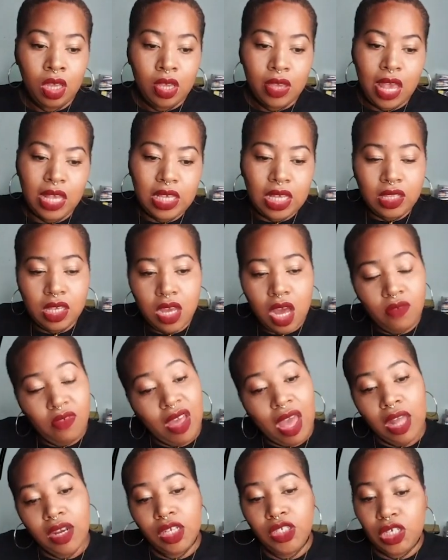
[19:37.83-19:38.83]
is that the other
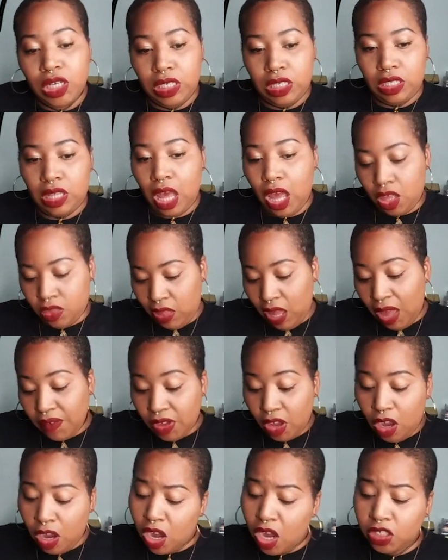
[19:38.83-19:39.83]
energies, that the other
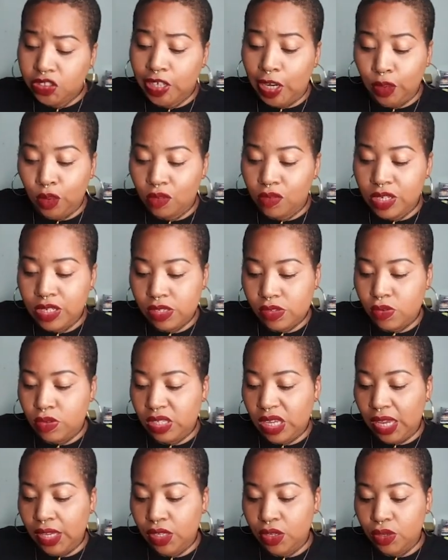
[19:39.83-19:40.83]
heart chakra crystals
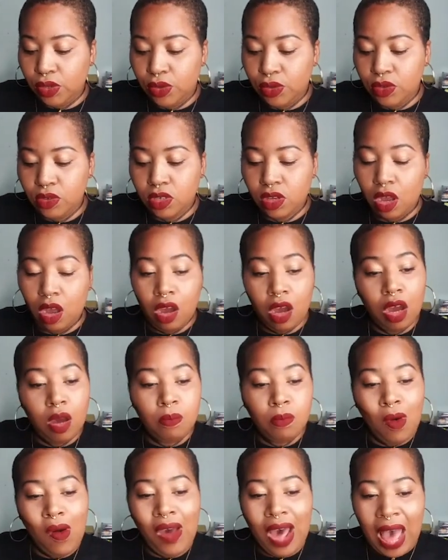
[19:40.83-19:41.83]
I use are
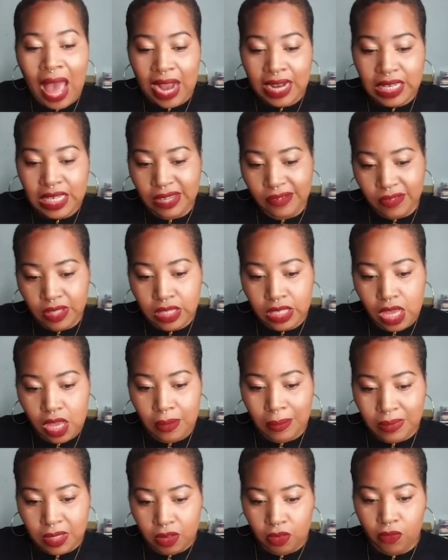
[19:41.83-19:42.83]
more active in
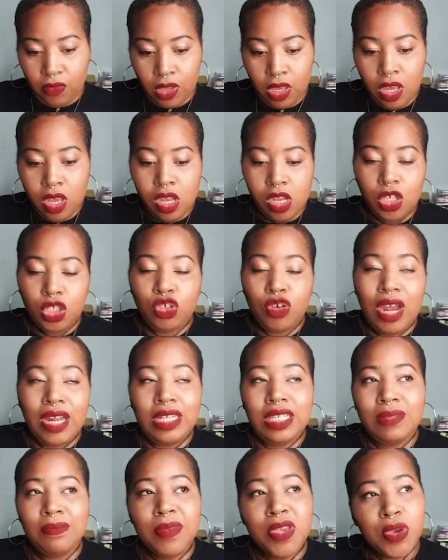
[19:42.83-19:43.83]
terms of
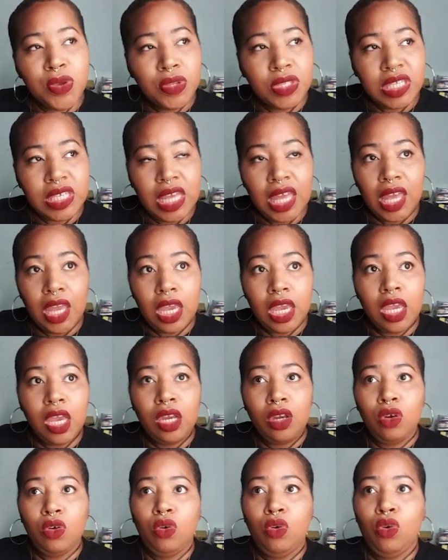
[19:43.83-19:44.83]

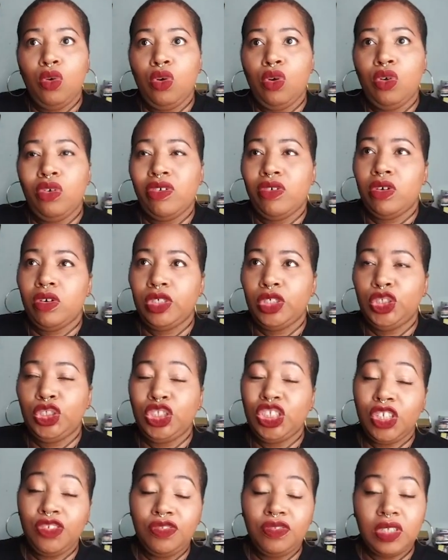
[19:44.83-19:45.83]
transmuting or
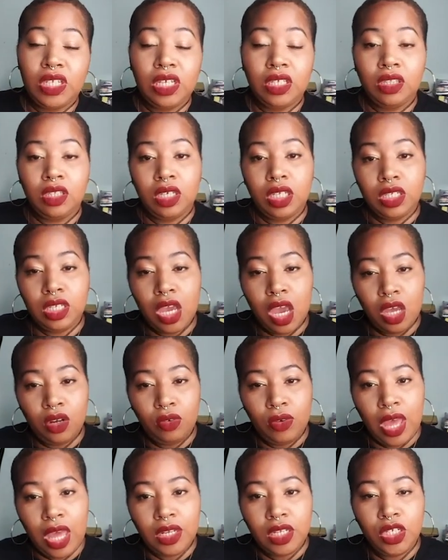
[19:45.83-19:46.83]
shifting the
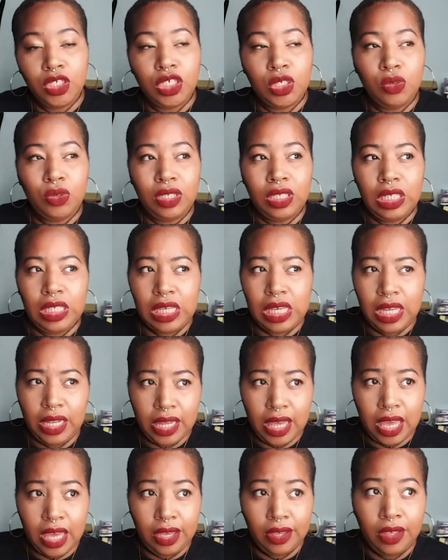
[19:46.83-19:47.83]
internal energy or
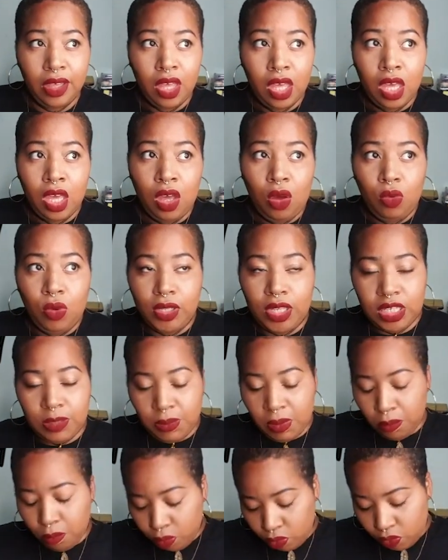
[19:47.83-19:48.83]
healing what has
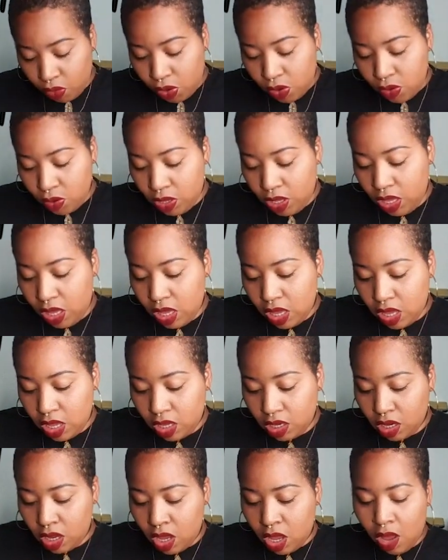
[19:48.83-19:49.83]
been
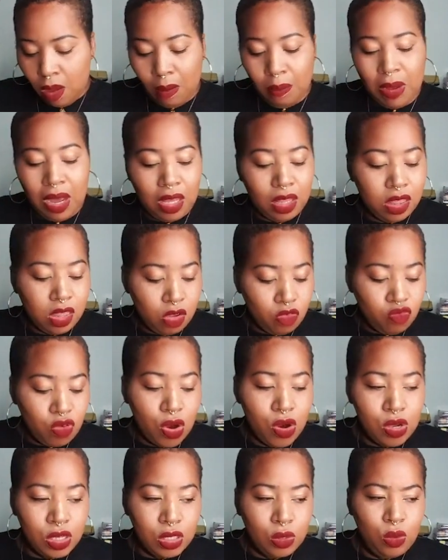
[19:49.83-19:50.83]
broken. But the
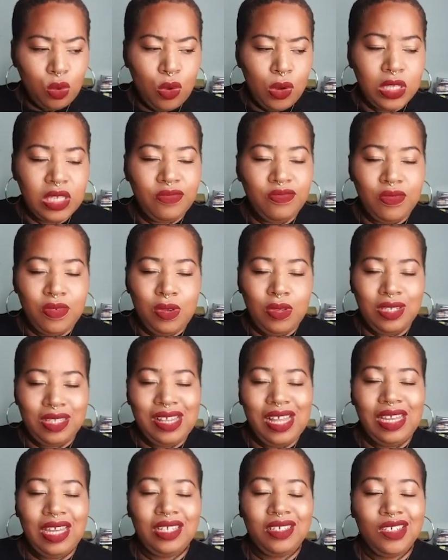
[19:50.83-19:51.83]
rose quartz feels
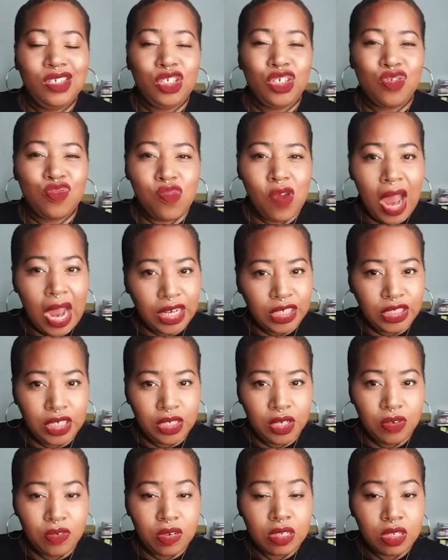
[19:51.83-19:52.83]
like an
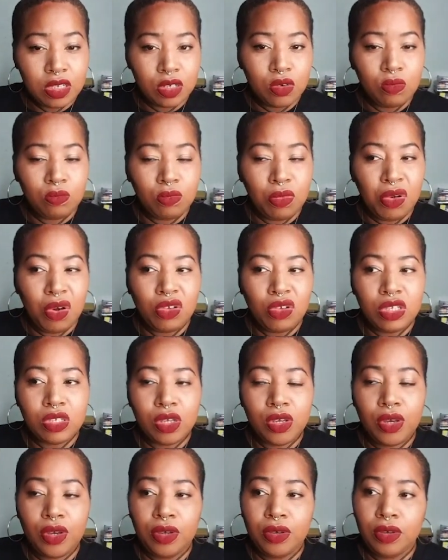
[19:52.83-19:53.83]
attraction crystal more
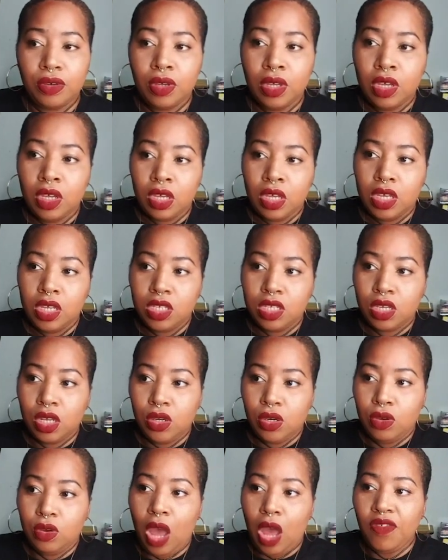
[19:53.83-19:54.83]
so.
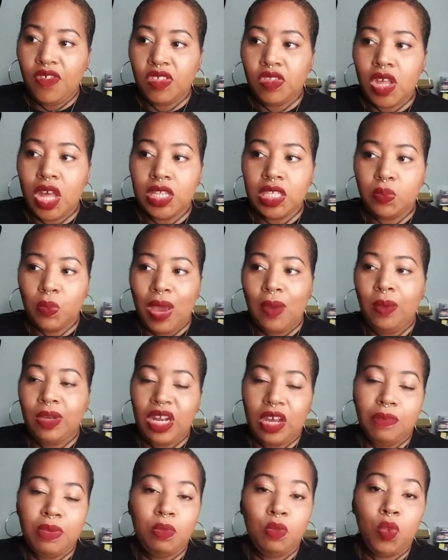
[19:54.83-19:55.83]
So I think that's why when
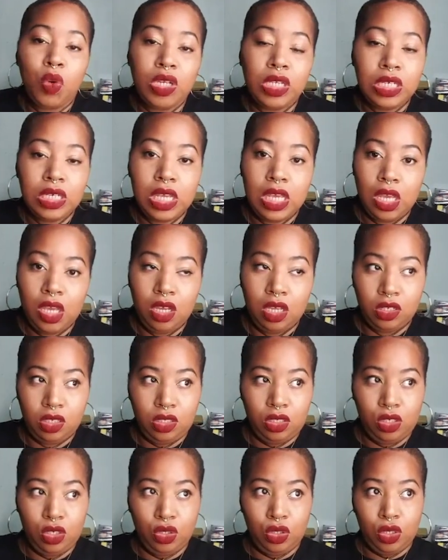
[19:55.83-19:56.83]
I've been wanting
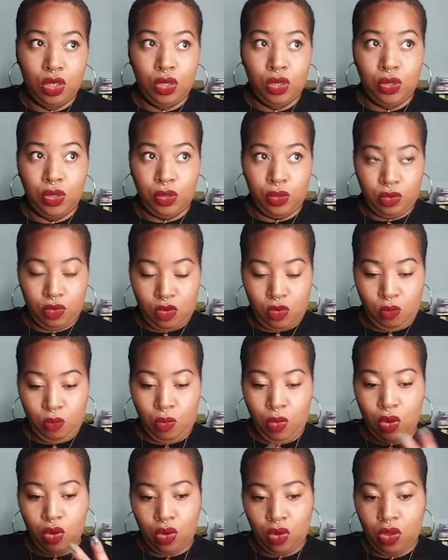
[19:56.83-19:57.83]
to do
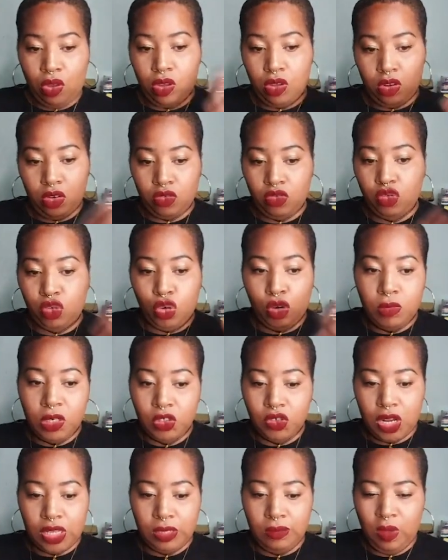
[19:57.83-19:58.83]
more trauma
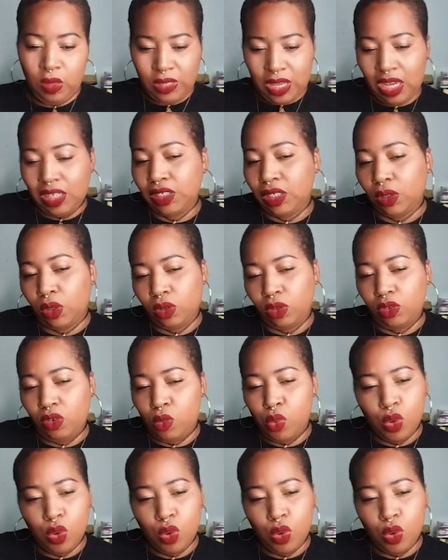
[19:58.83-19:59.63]
transmutation,